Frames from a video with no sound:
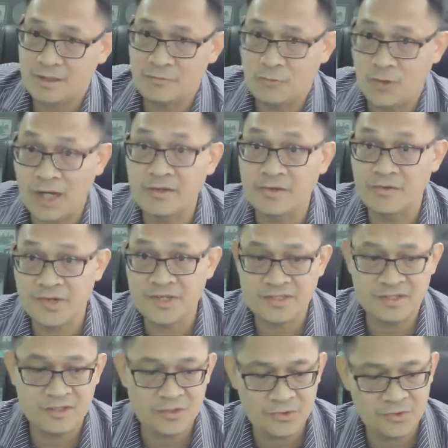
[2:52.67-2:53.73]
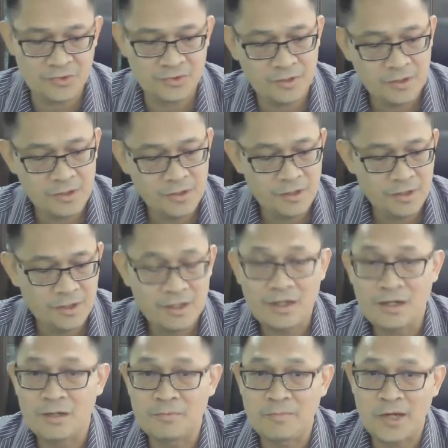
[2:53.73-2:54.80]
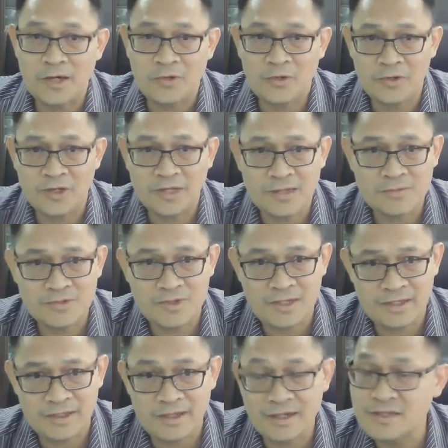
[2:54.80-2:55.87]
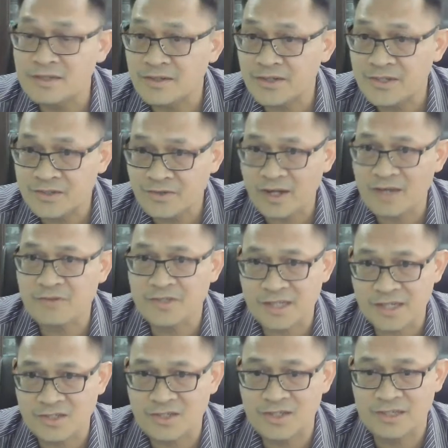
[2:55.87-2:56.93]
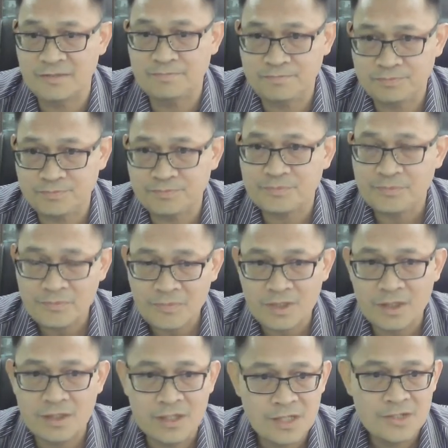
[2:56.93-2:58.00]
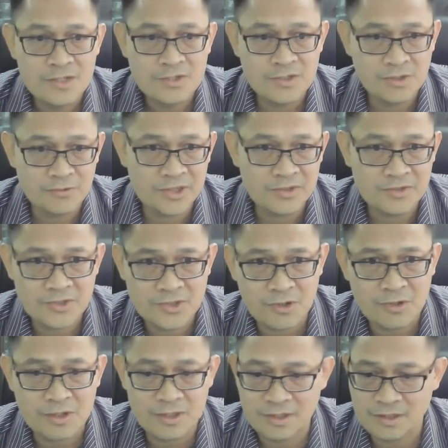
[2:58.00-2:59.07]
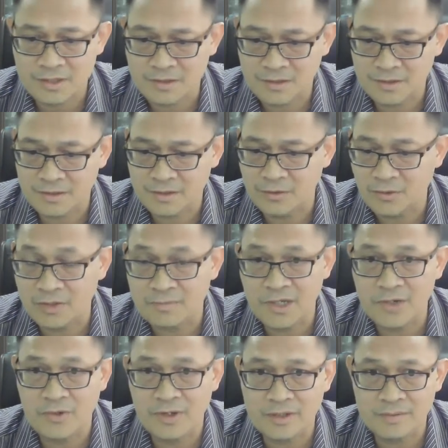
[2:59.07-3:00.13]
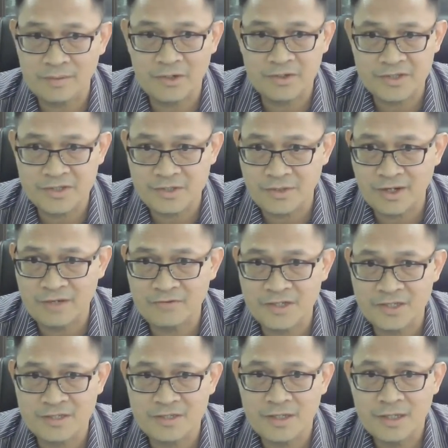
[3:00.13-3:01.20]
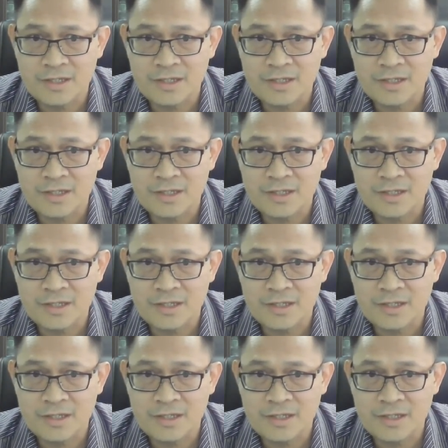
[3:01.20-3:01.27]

what are the reasons to microencapsulate. There are three drivers actually, so I'm going to talk one by one about these drivers.